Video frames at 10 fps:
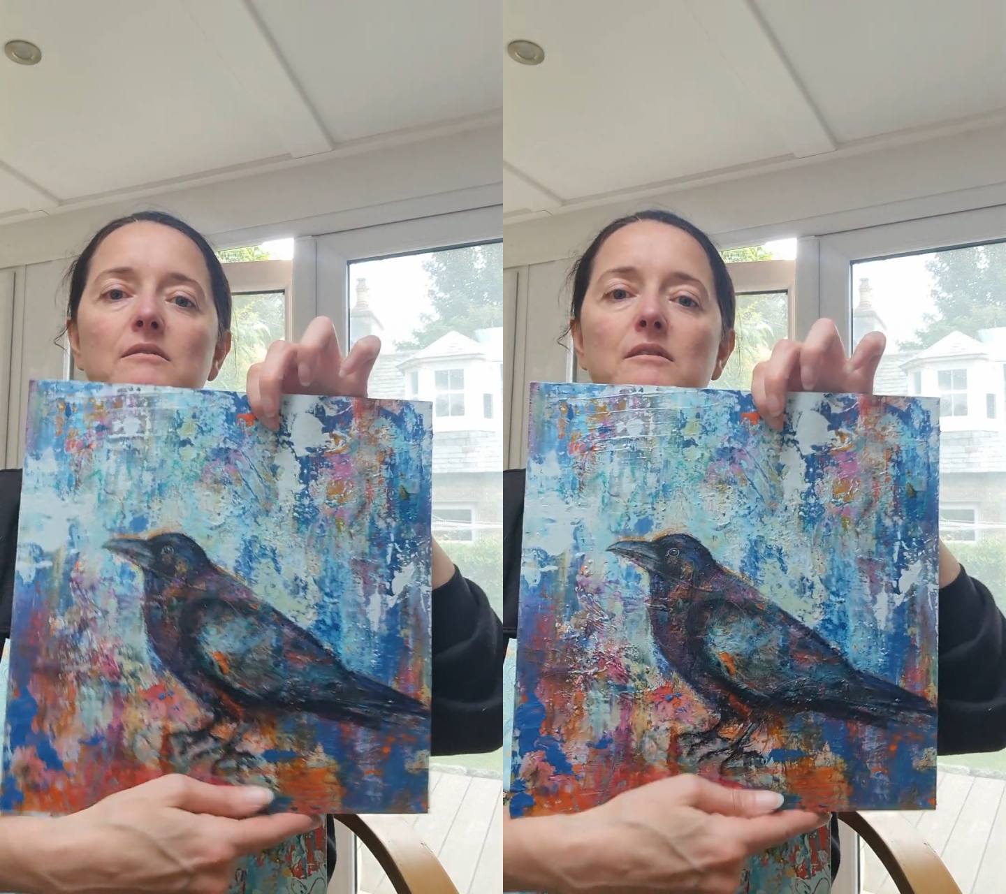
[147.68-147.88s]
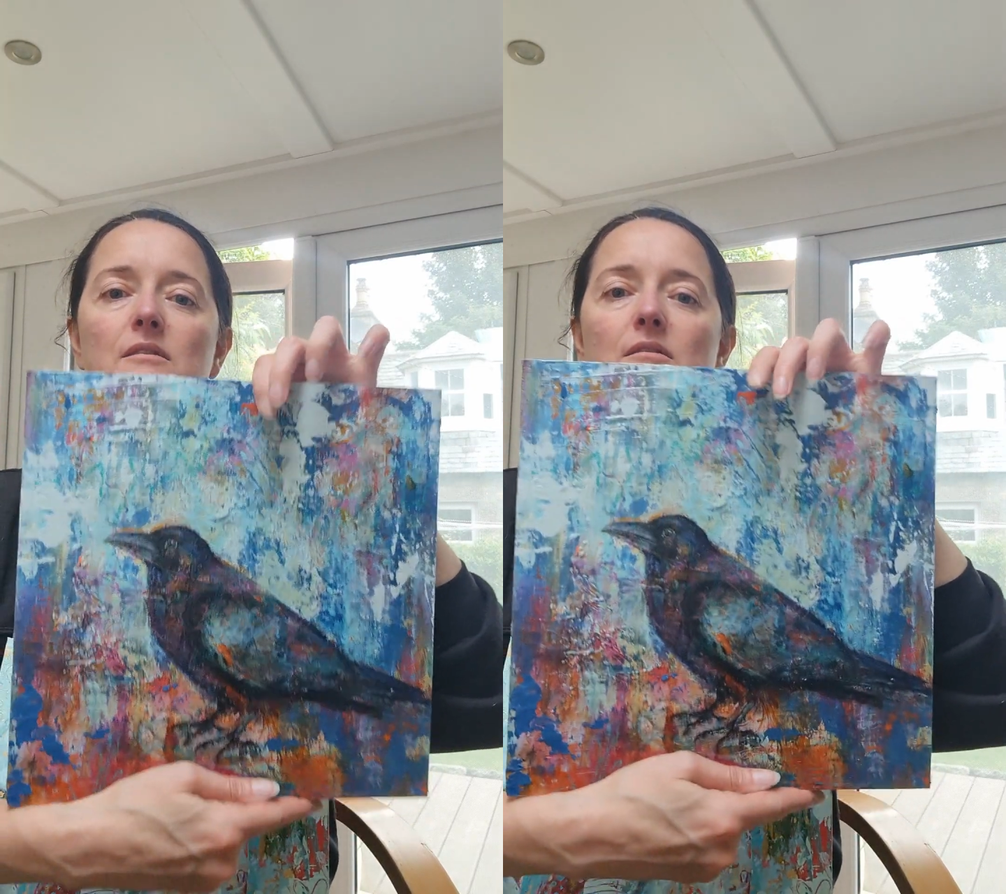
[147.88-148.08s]

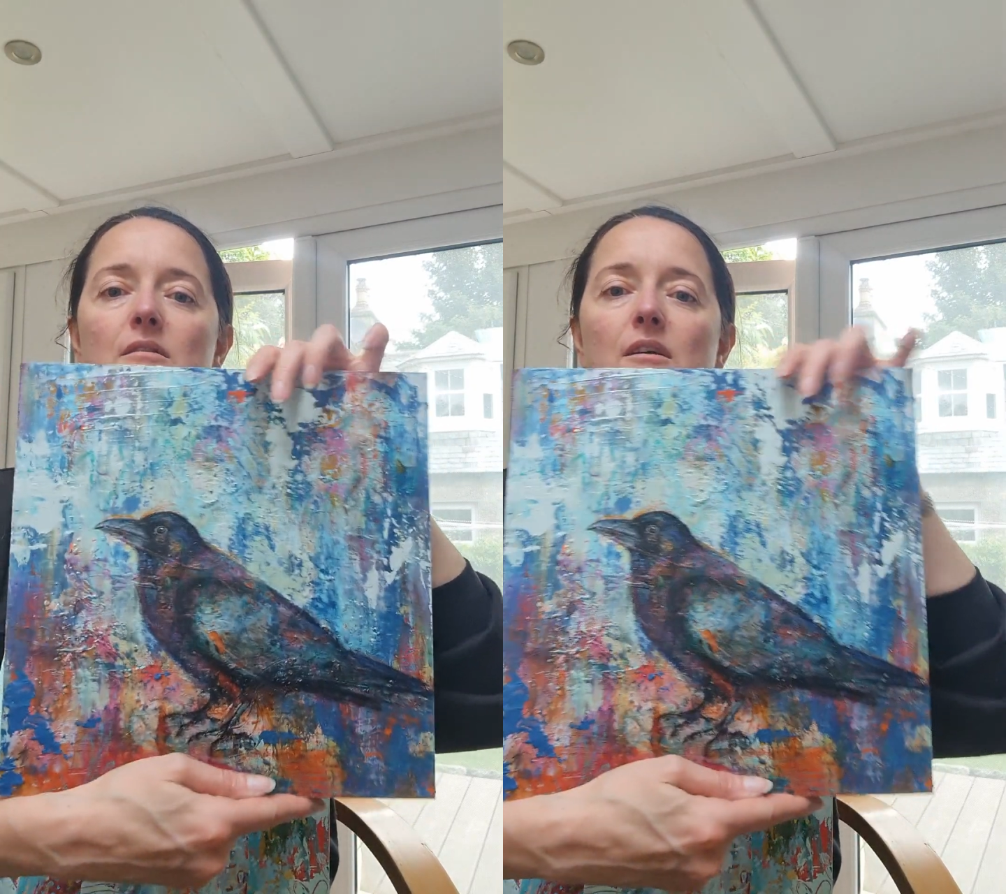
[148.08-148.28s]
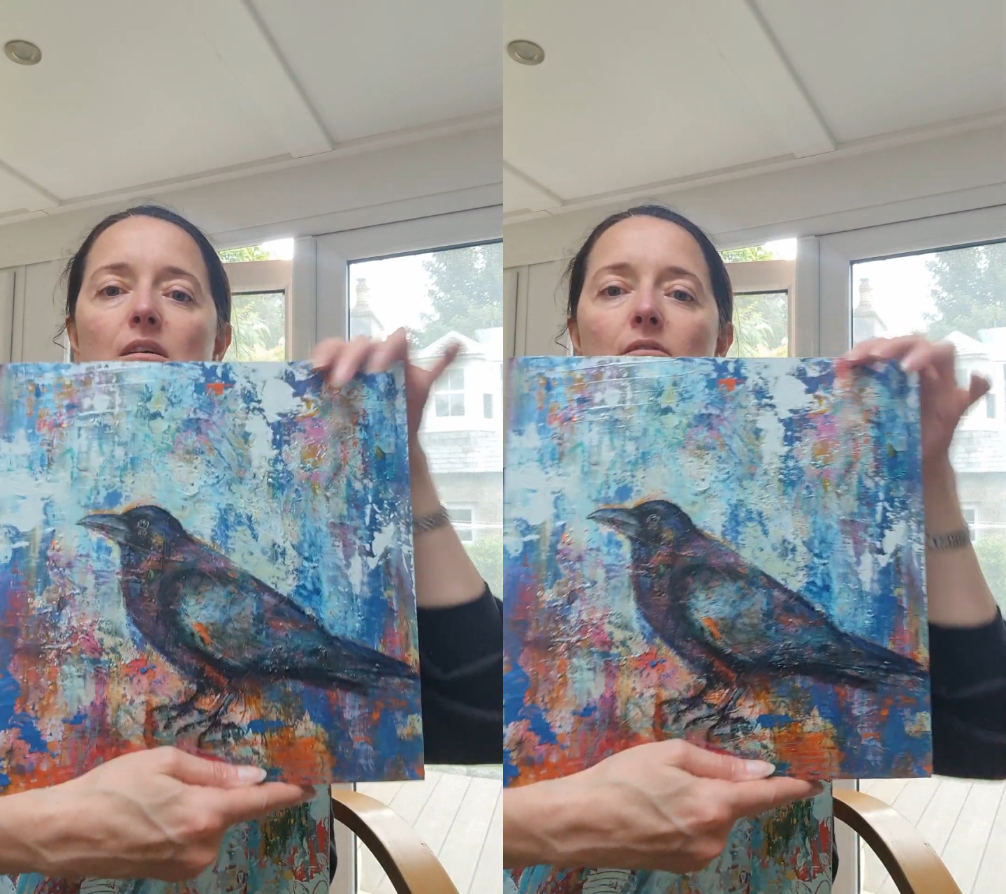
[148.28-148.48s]

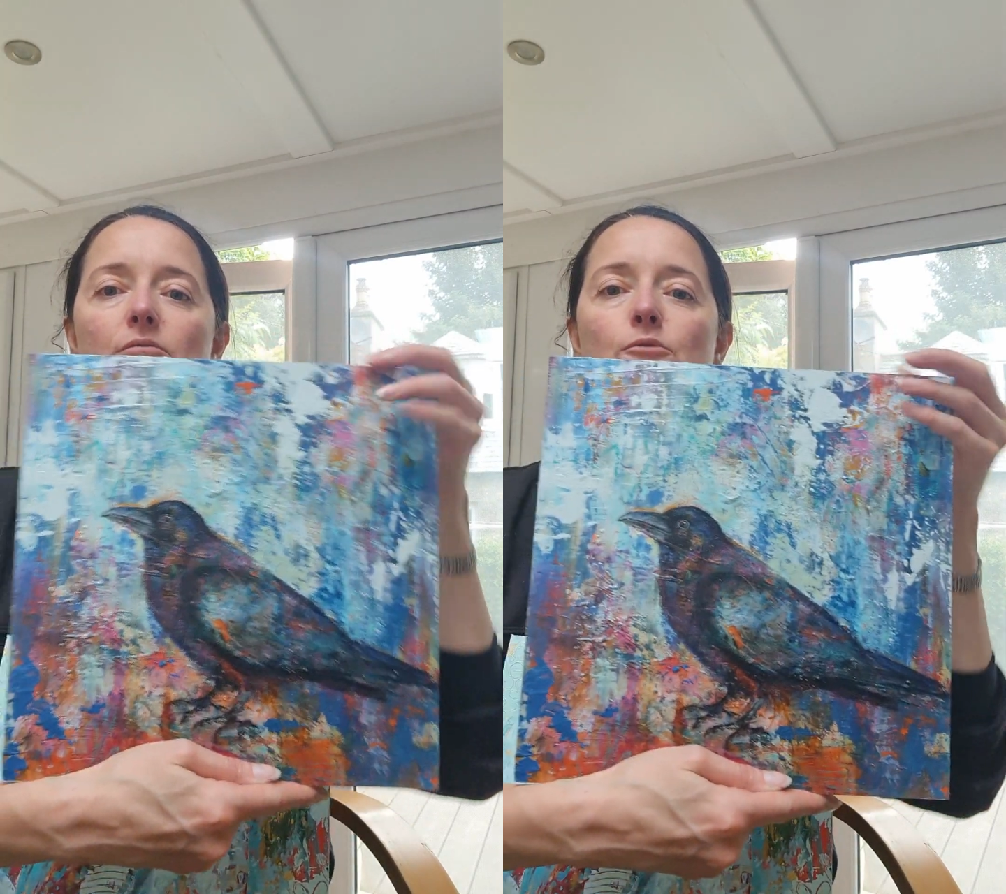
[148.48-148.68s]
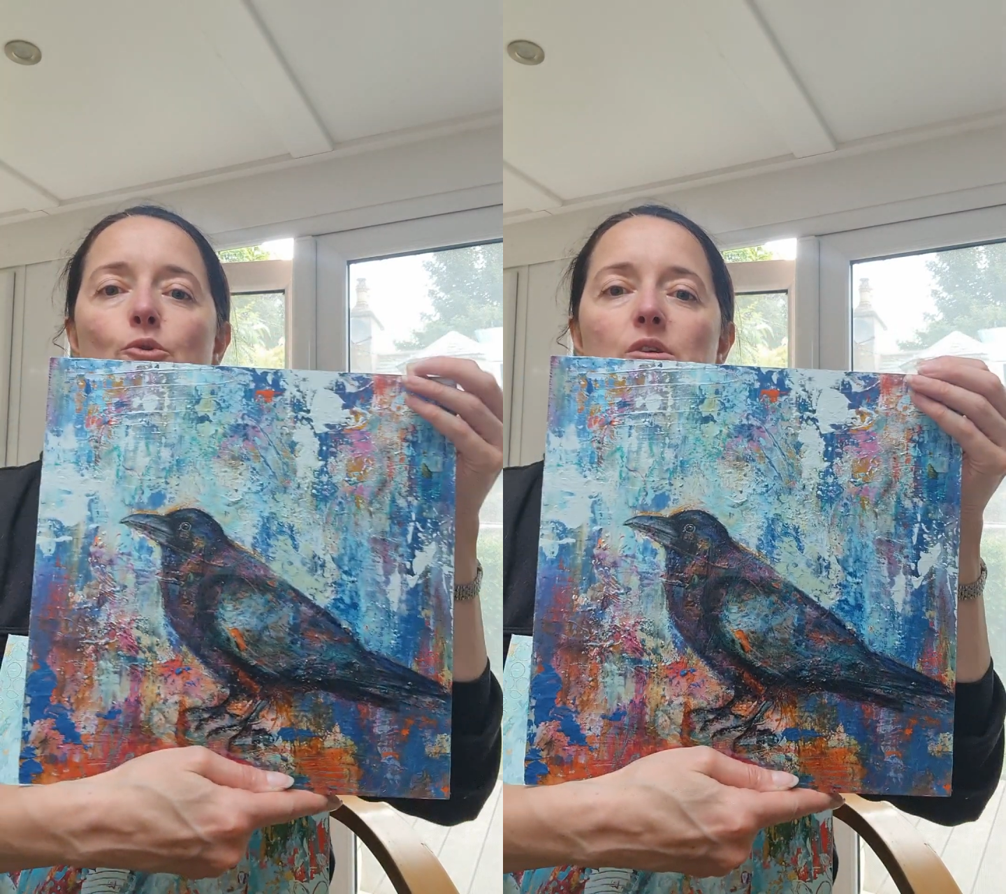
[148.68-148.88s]
the
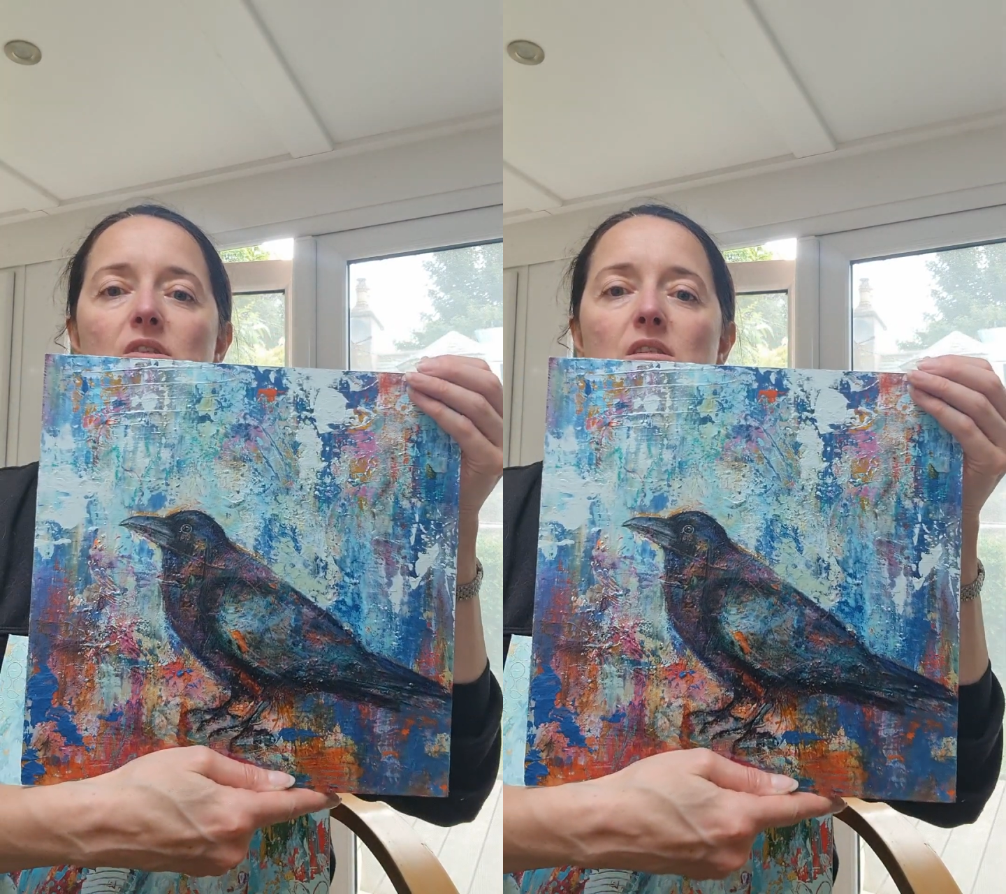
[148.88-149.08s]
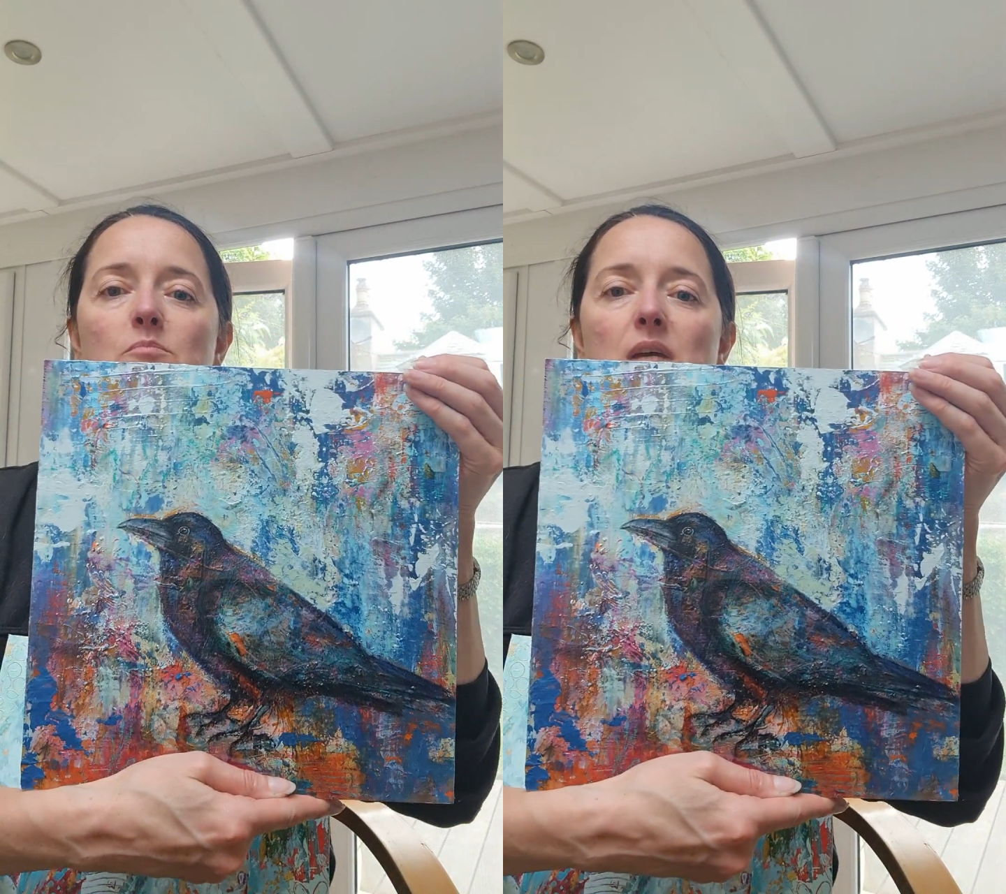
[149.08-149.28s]

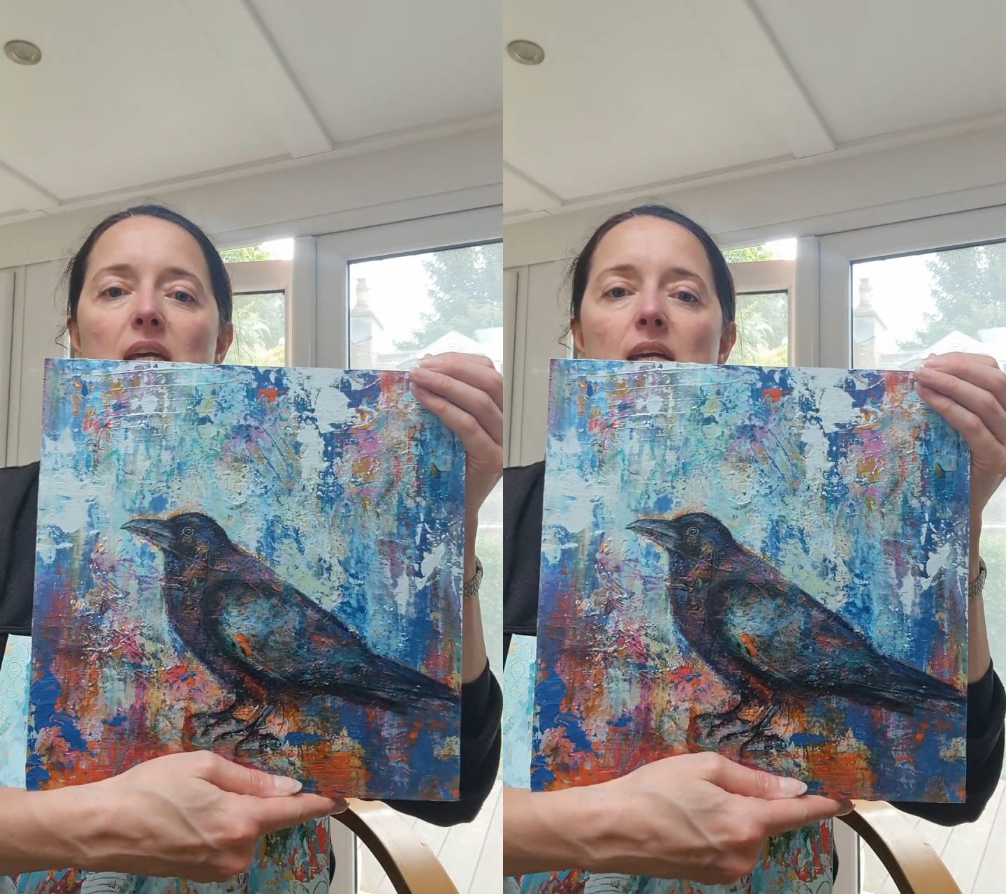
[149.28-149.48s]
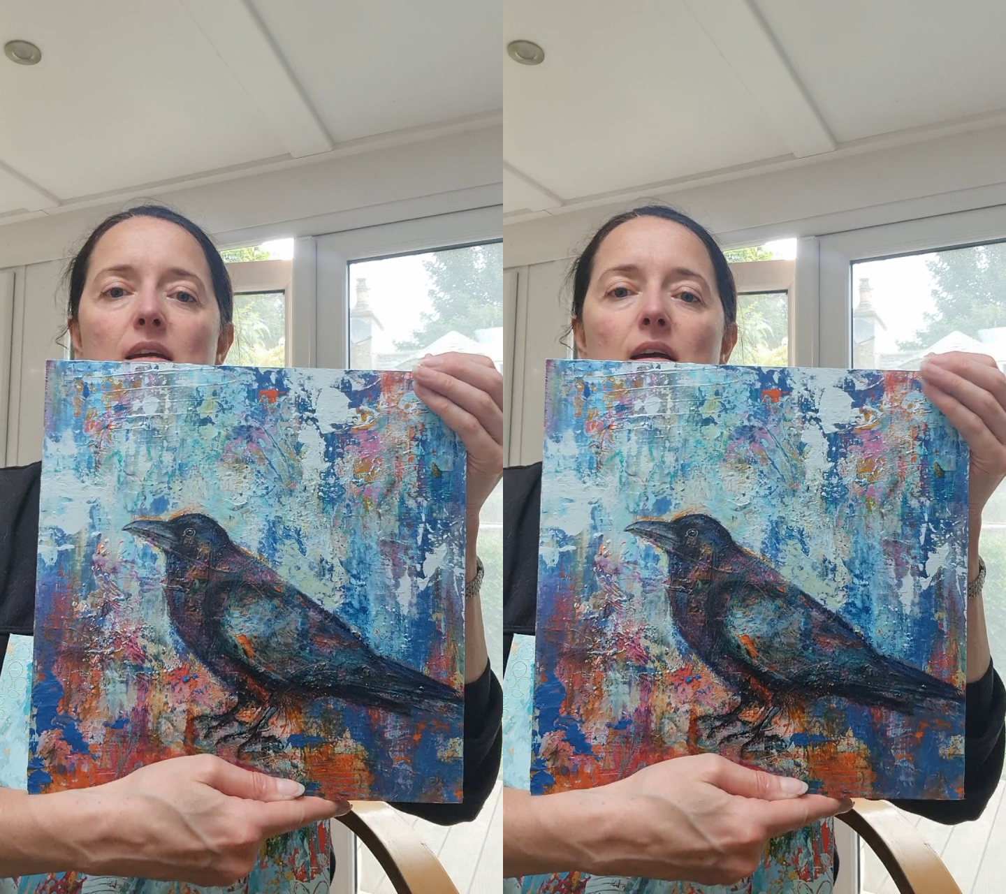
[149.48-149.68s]
focus to
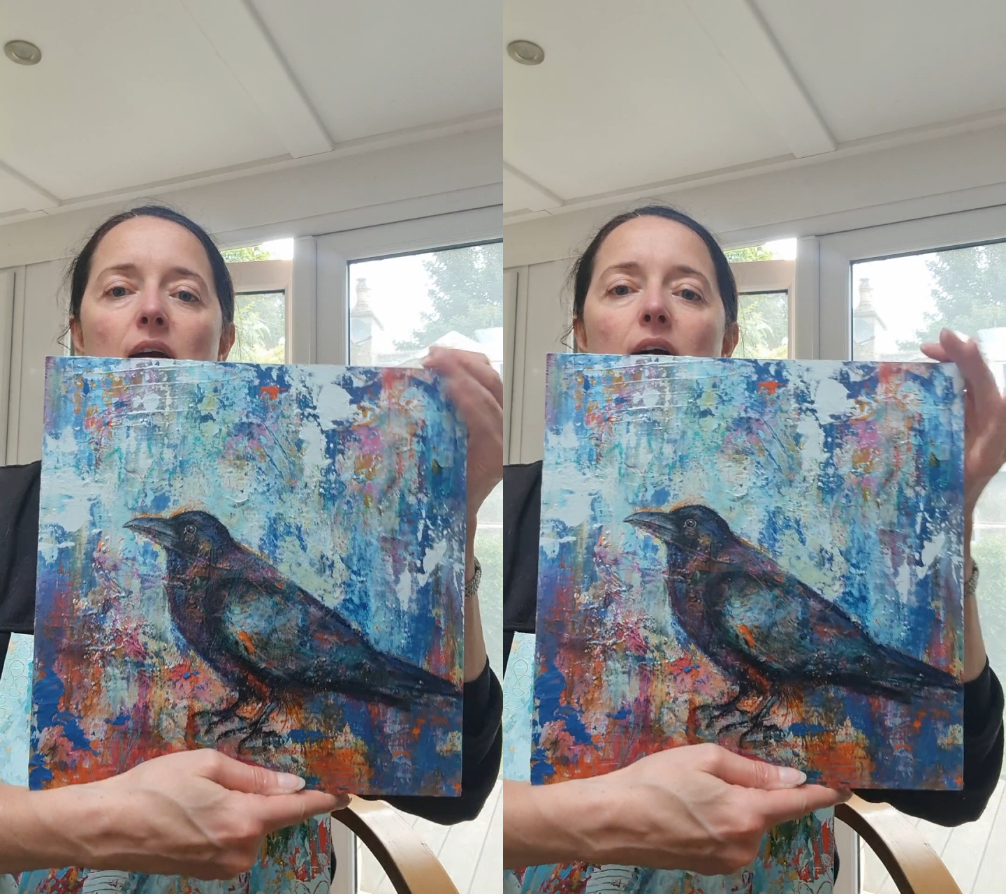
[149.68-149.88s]
be.